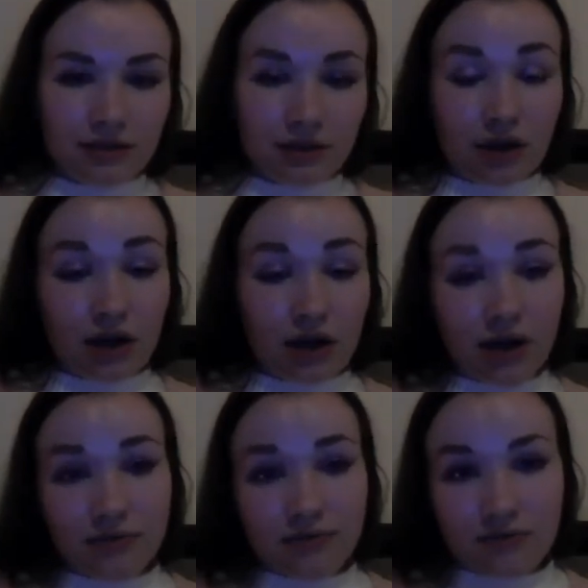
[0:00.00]
There
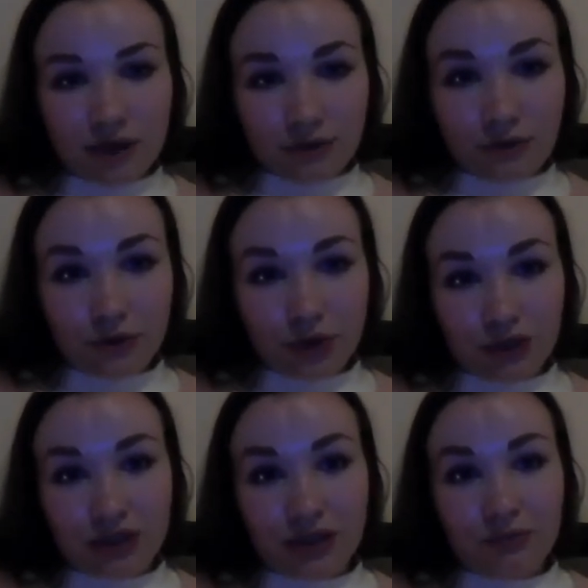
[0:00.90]
are
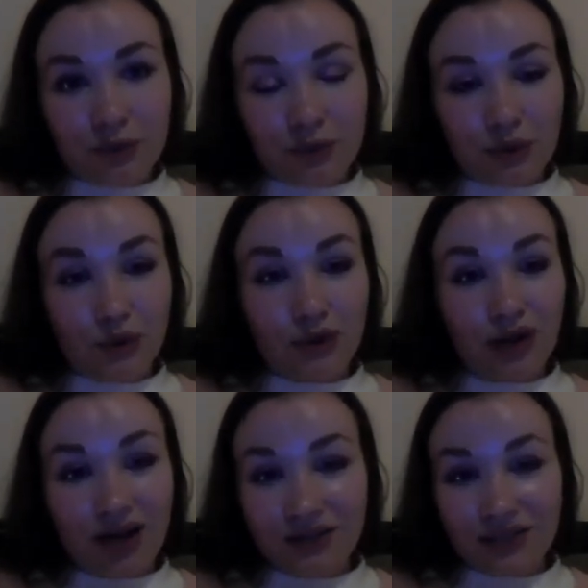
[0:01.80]
unfortunately people who
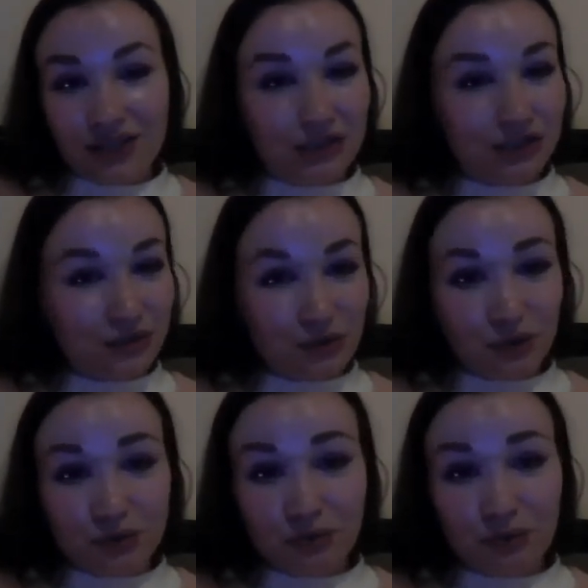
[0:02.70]
can't
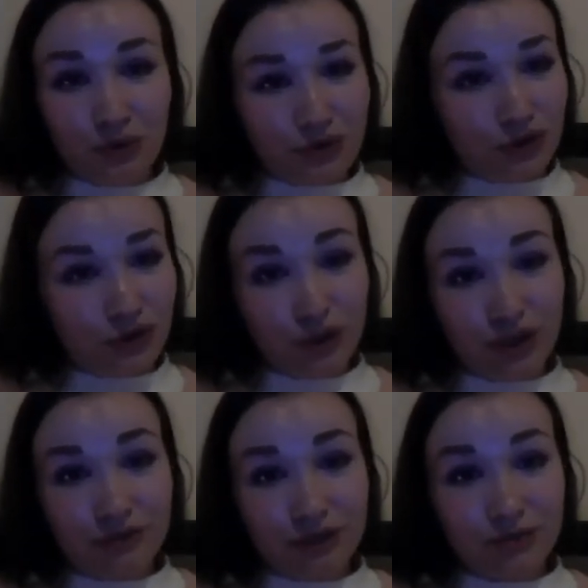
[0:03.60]
interview
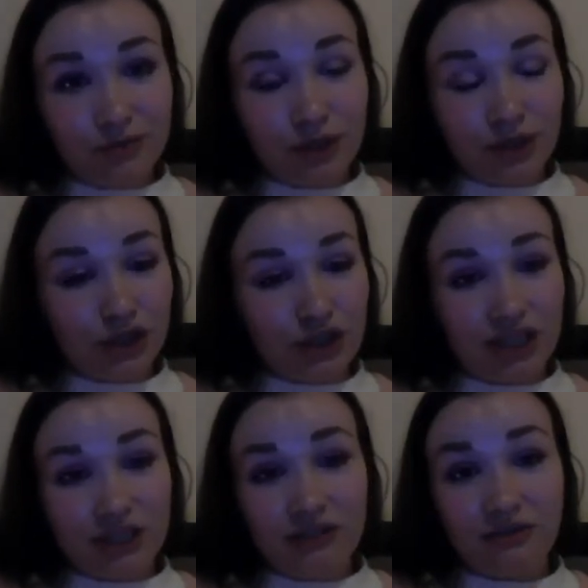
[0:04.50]
whatsoever. They just
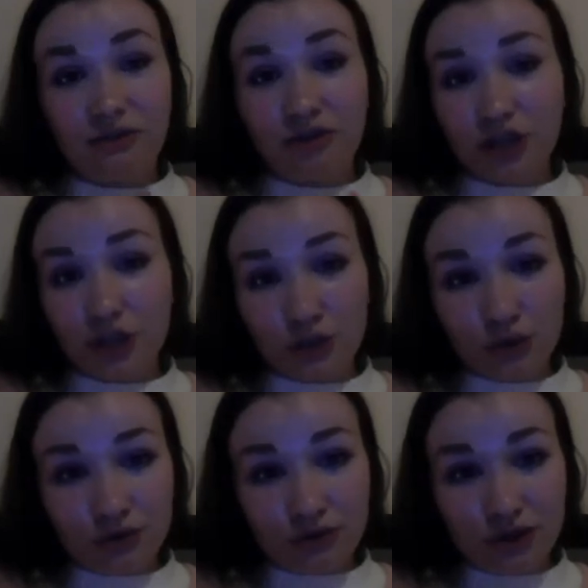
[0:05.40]
get very
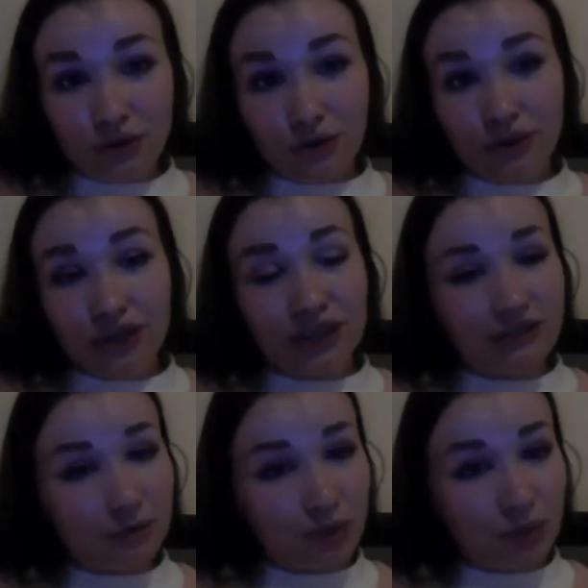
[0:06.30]
nervous or they
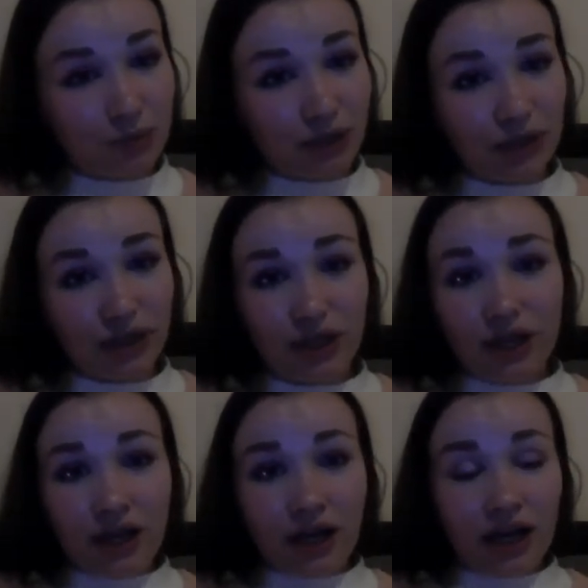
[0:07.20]
never prepare,
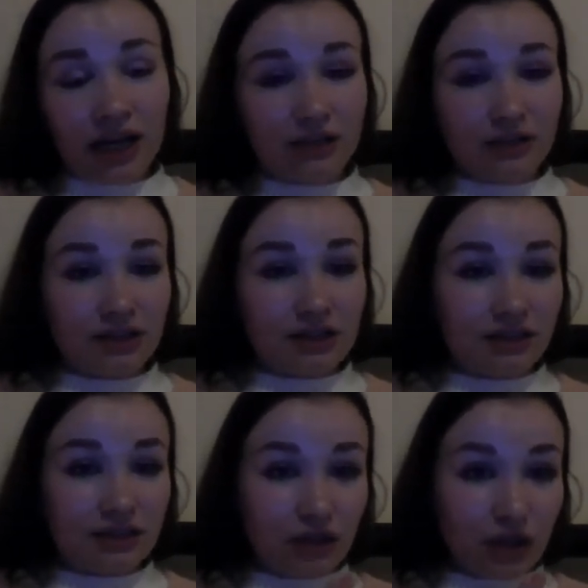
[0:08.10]
and
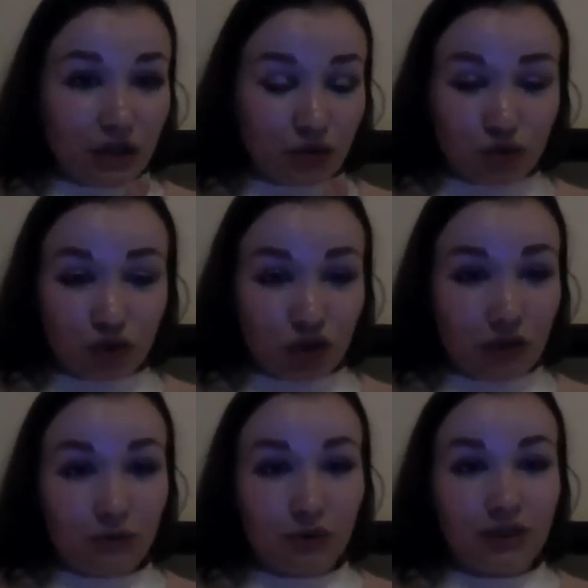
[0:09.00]
they do try
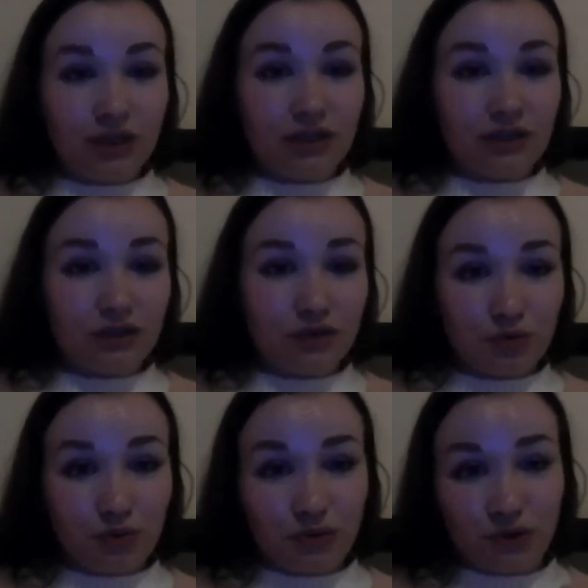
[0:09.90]
for years to
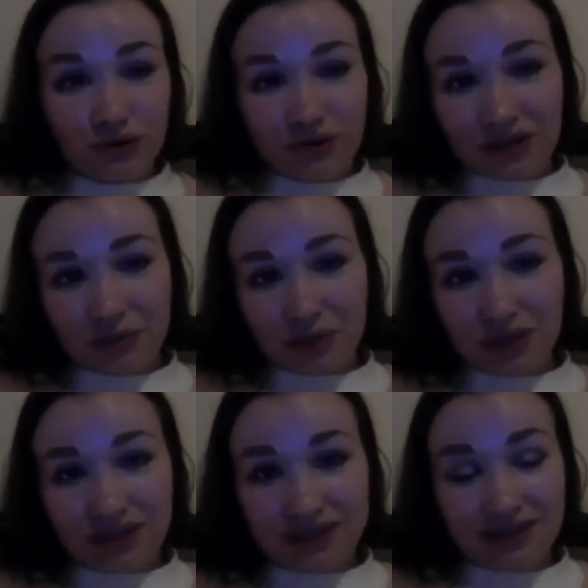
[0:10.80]
move to another
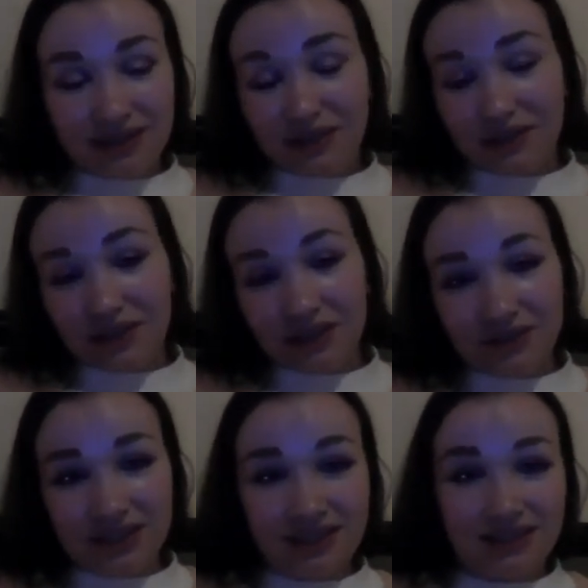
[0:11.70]
modality and they never
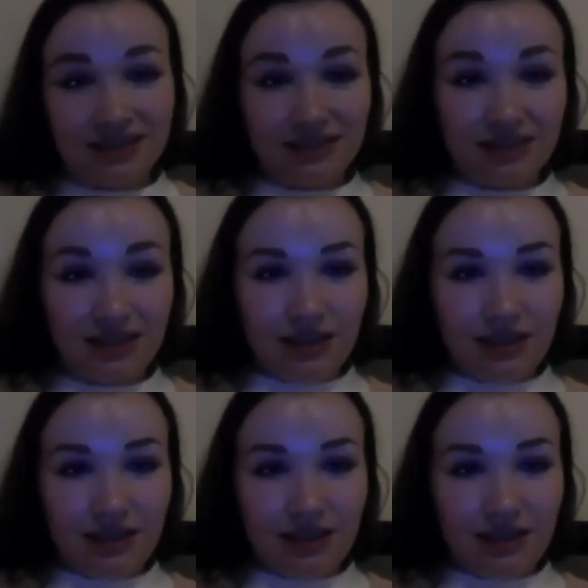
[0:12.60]
succeed.